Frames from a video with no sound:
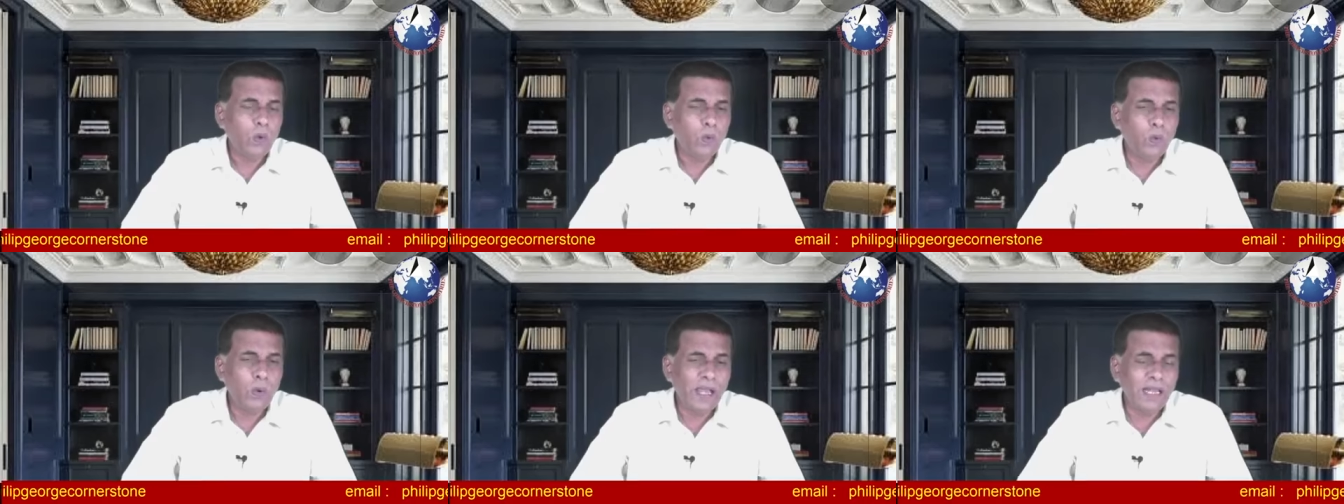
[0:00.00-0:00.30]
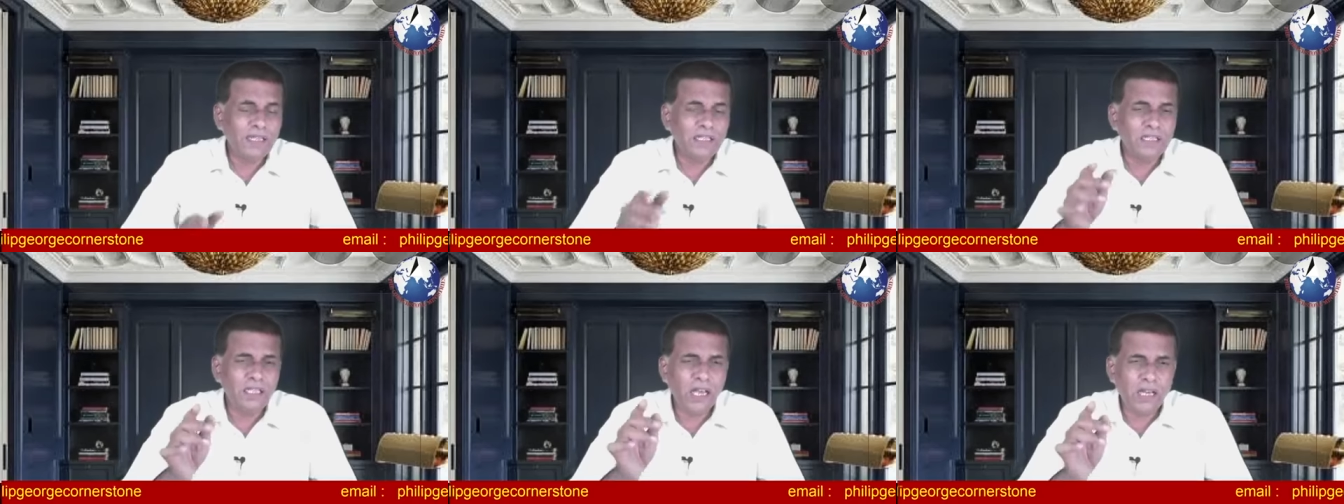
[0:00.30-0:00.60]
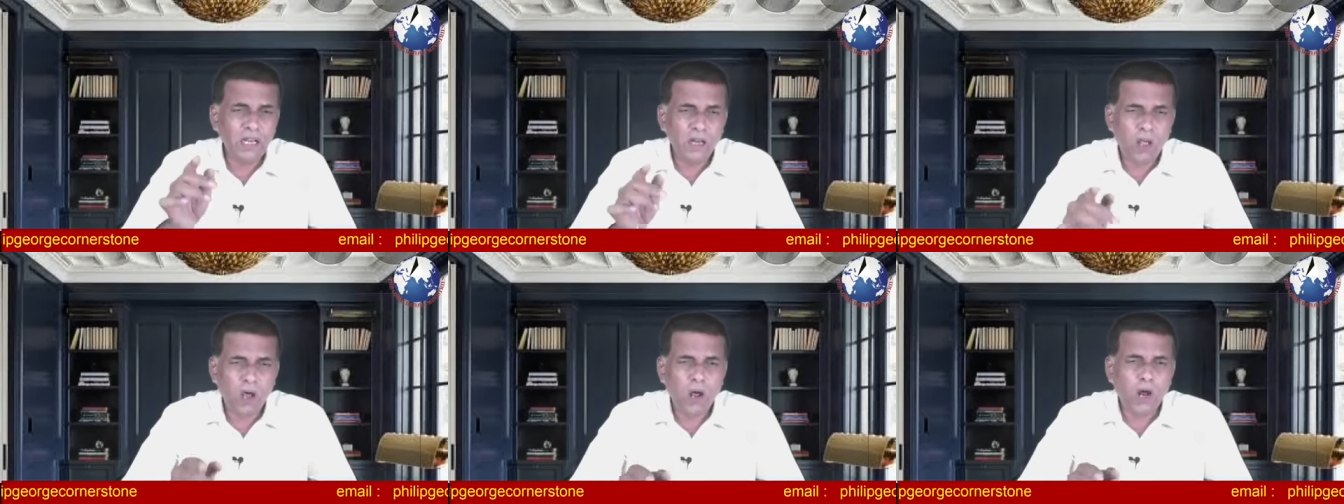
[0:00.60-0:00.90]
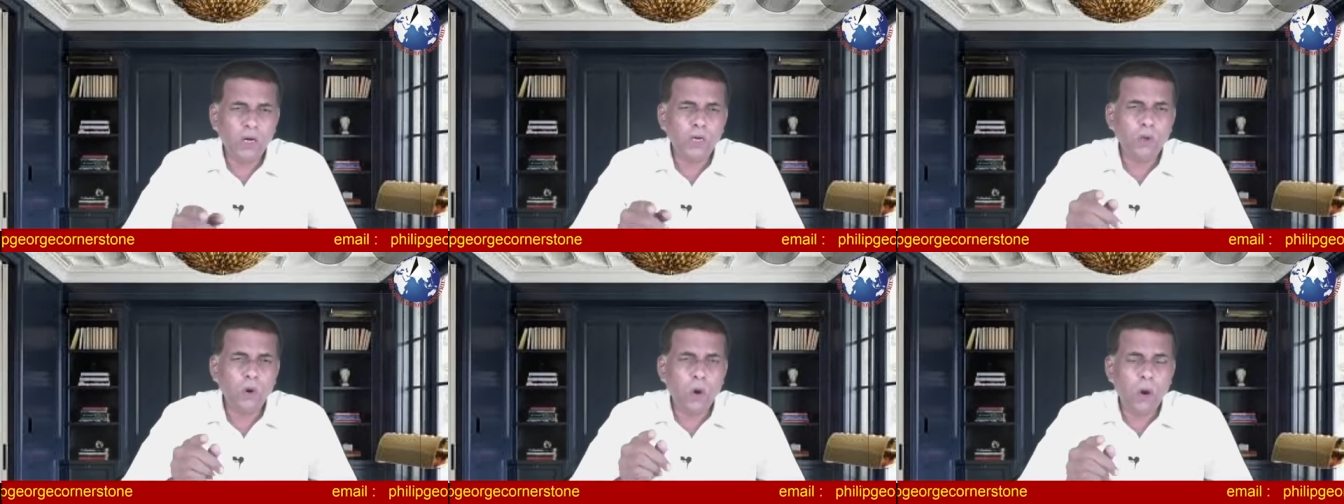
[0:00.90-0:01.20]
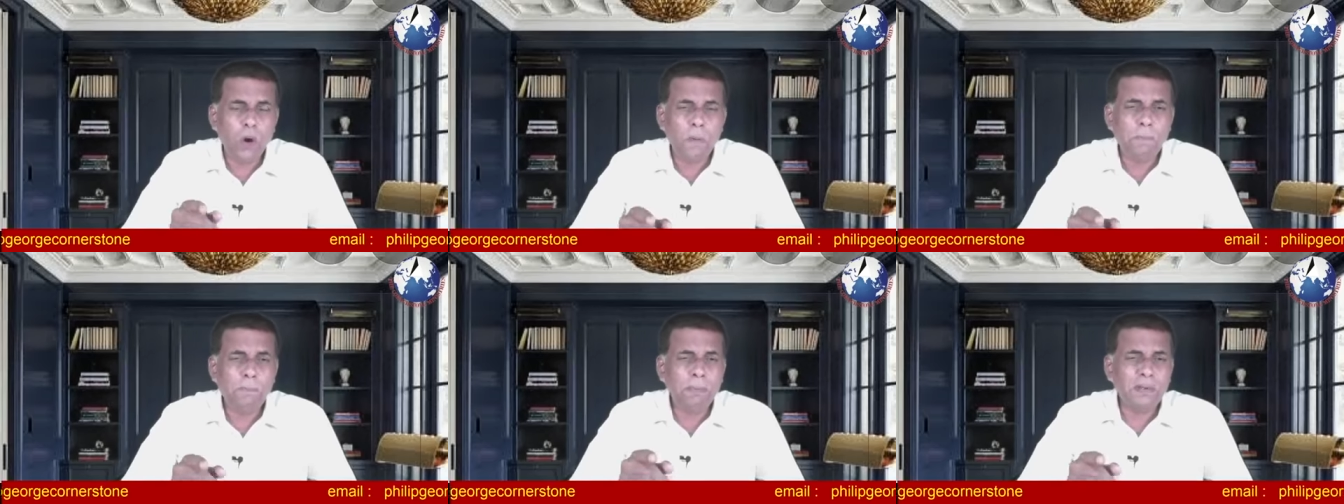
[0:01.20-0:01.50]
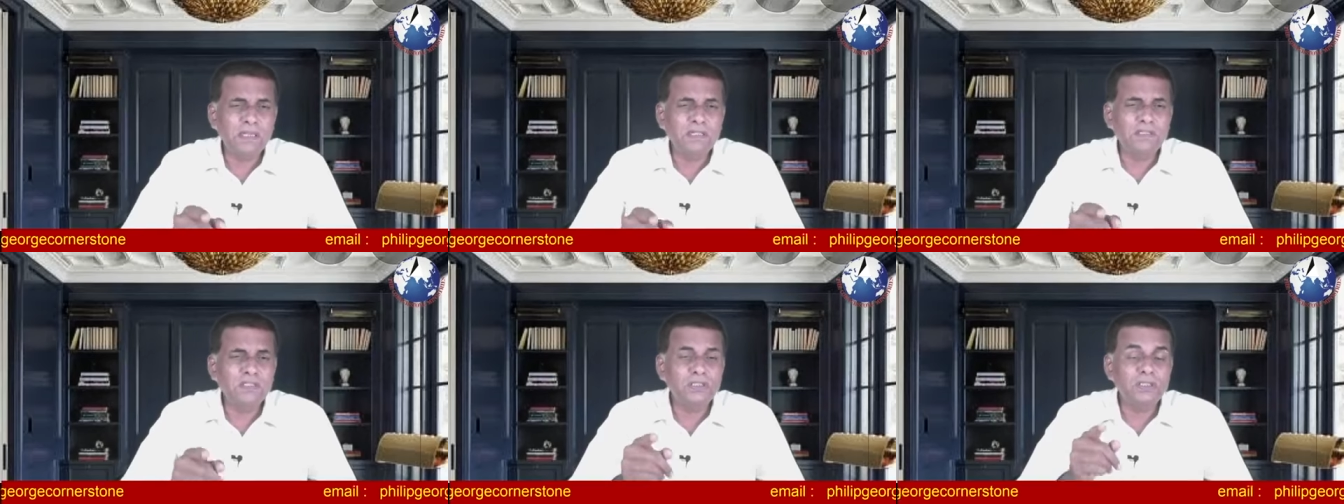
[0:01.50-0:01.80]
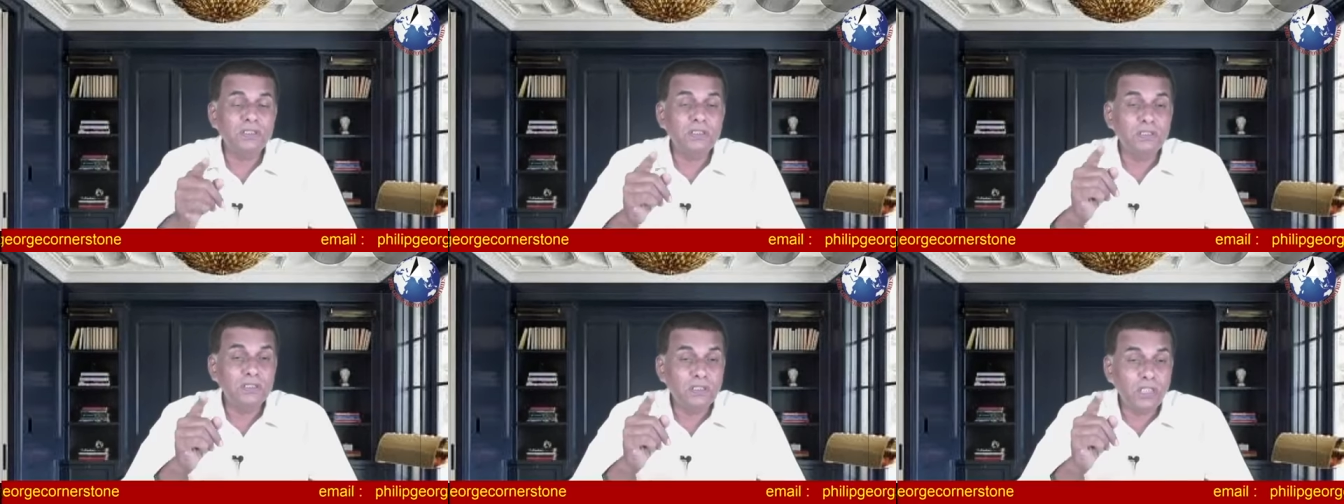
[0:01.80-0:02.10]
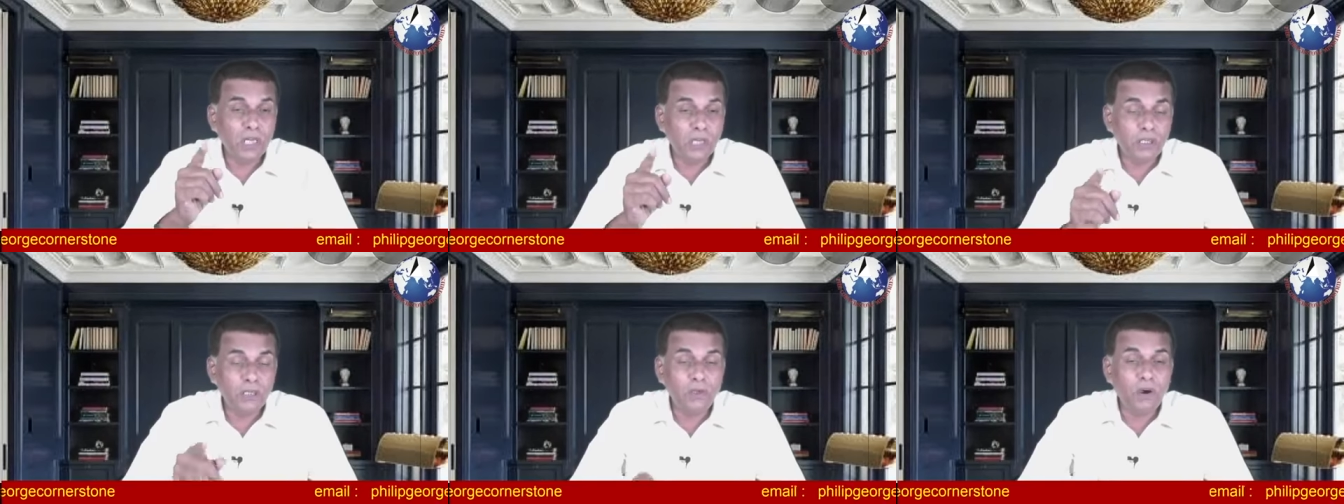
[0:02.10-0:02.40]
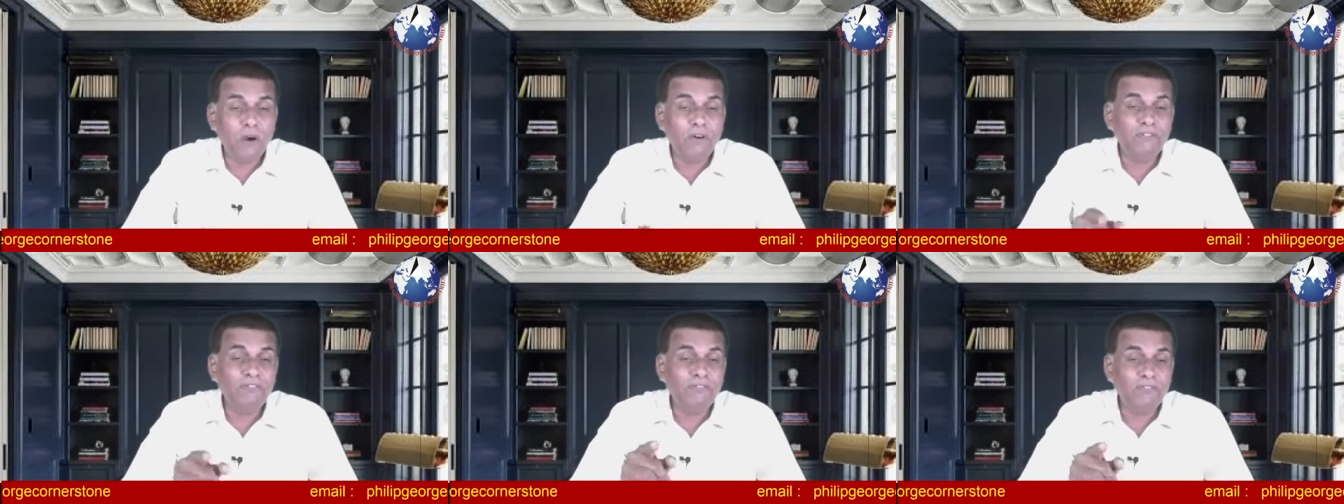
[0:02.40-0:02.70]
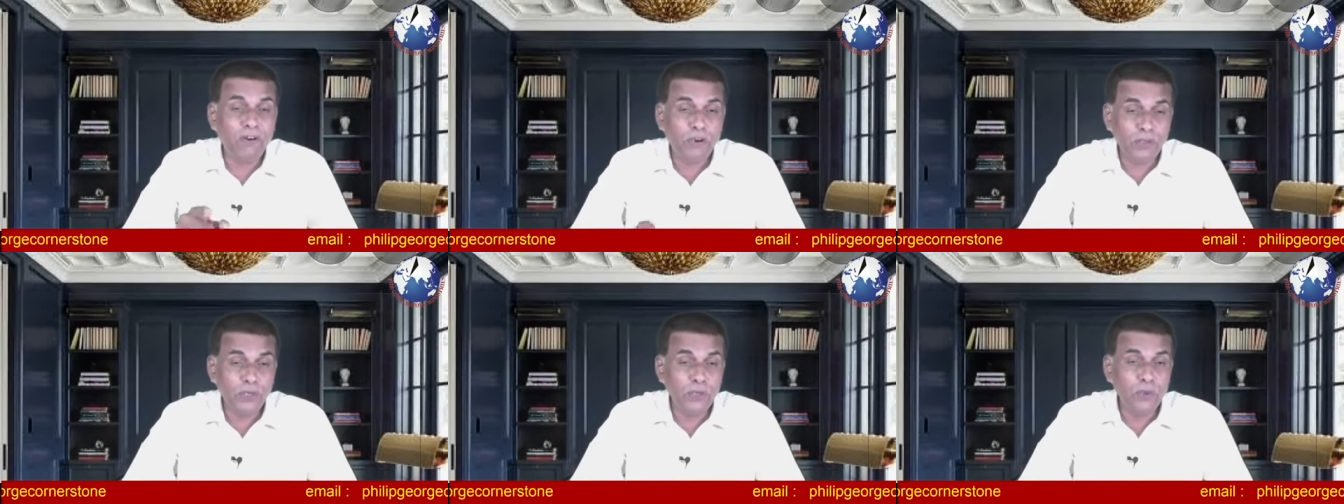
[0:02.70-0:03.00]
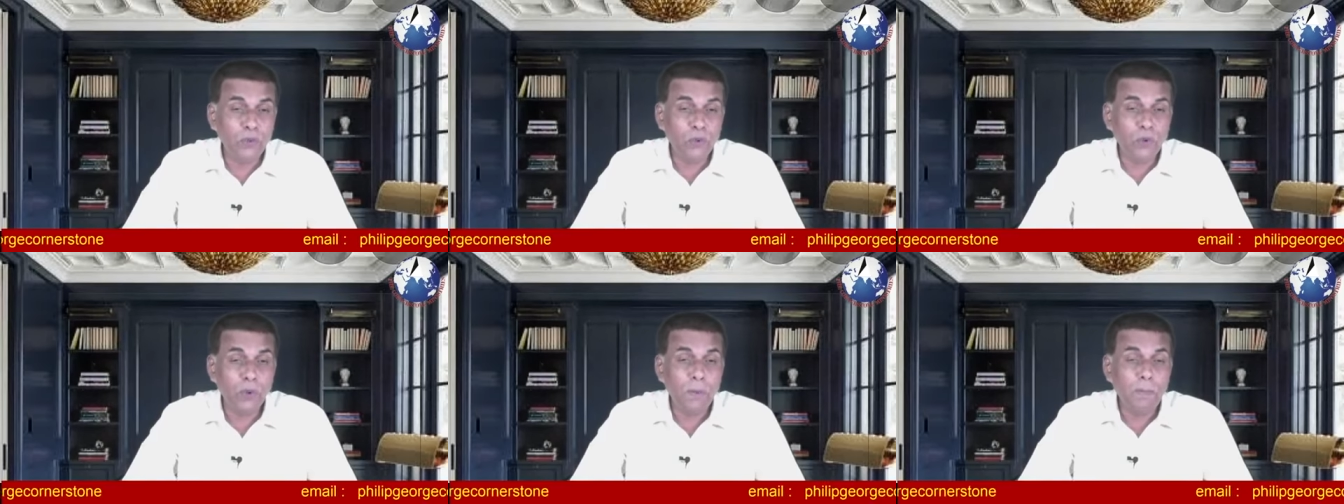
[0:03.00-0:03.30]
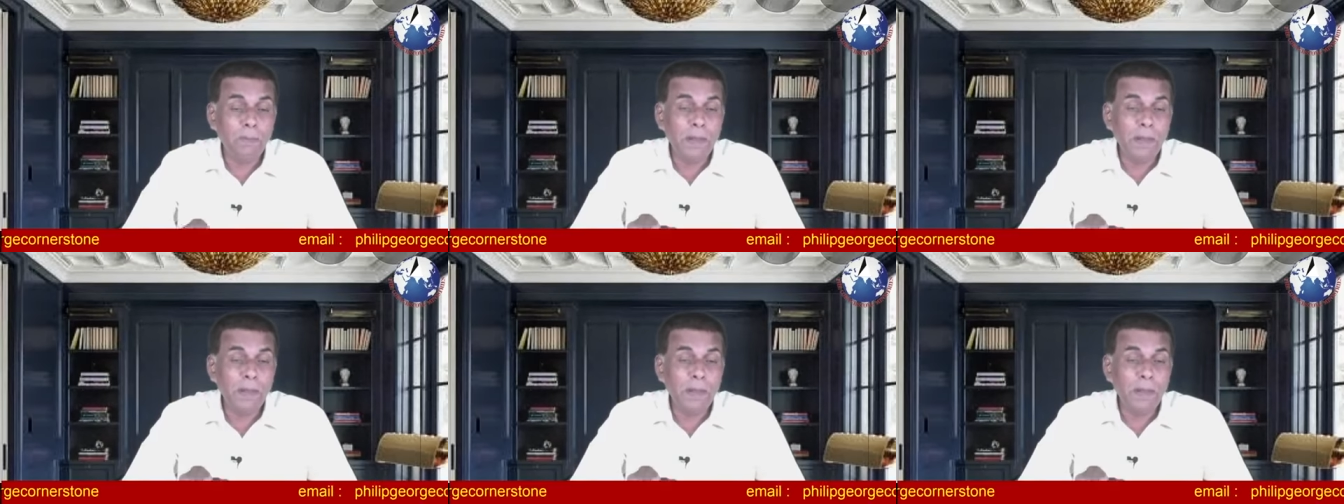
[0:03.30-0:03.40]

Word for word: when the lord opened the door for you.